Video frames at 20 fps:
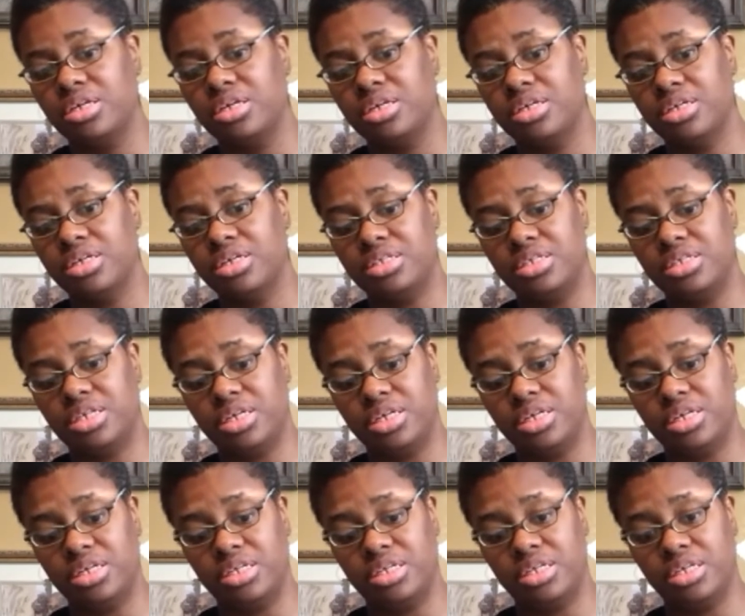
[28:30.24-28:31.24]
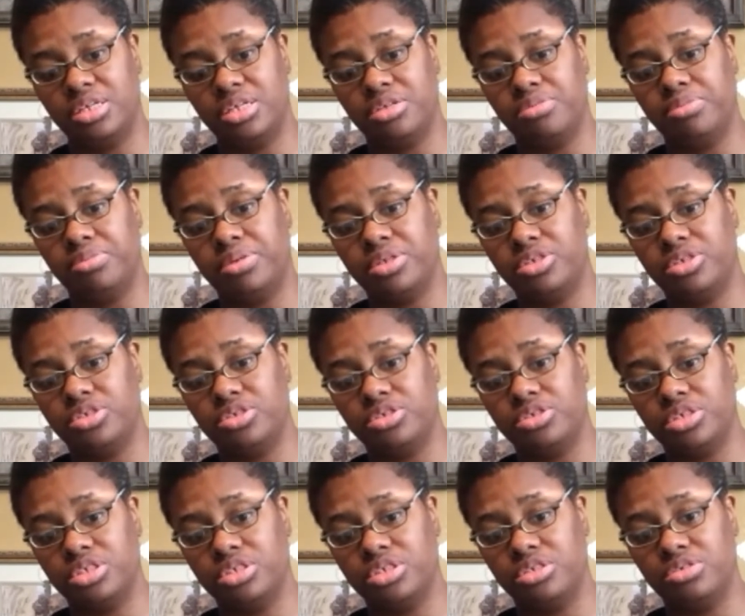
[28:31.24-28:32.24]
and taking the other picture
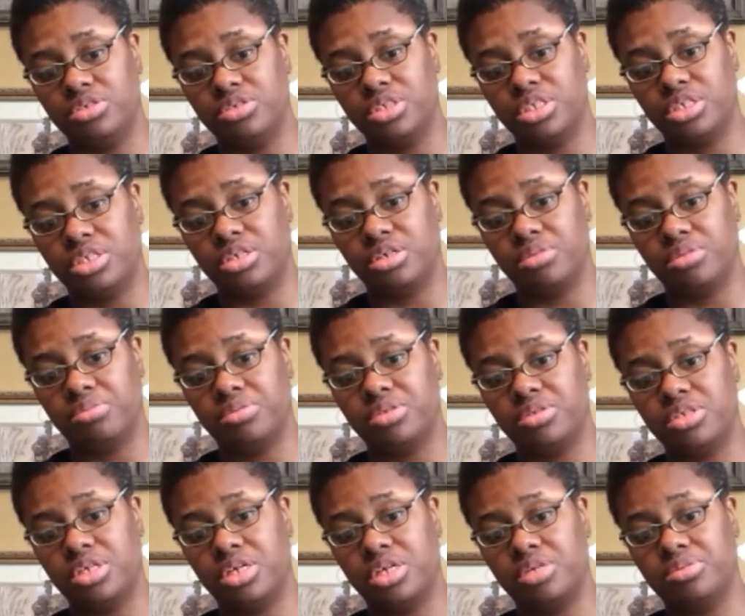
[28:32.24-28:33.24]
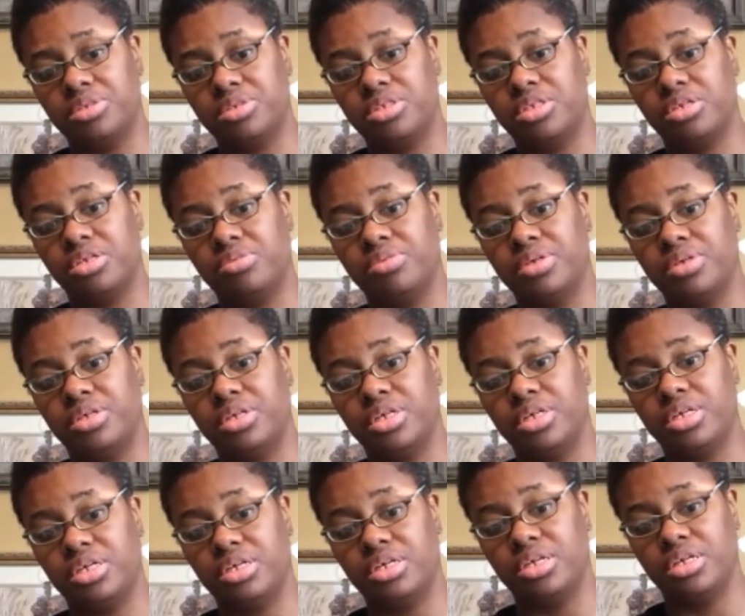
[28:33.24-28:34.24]
and doing it a couple of times so that we
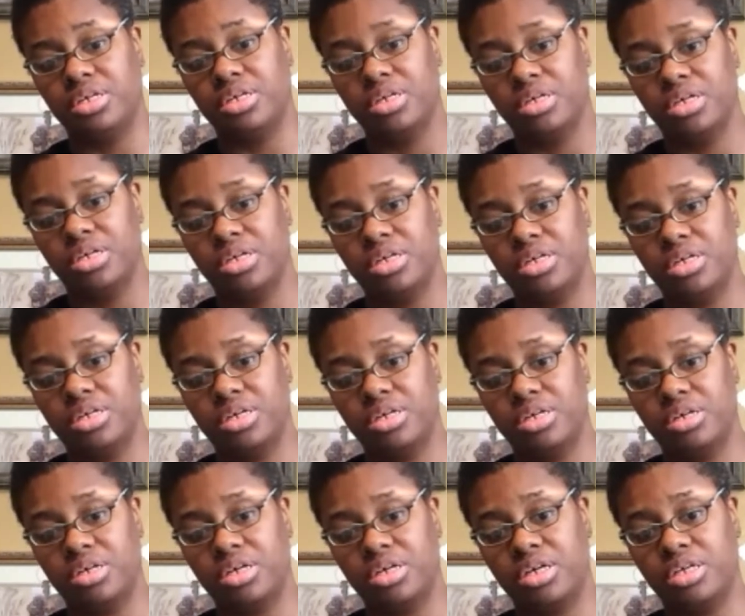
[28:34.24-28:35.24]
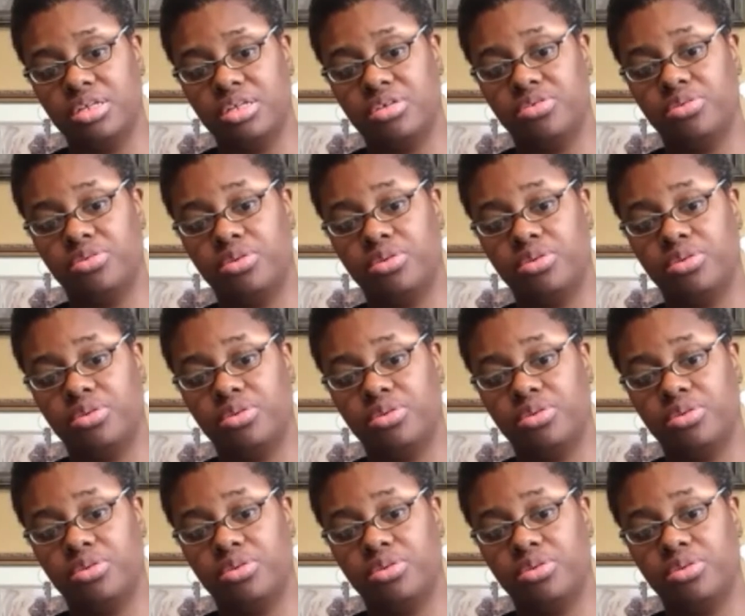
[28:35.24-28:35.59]
get kind of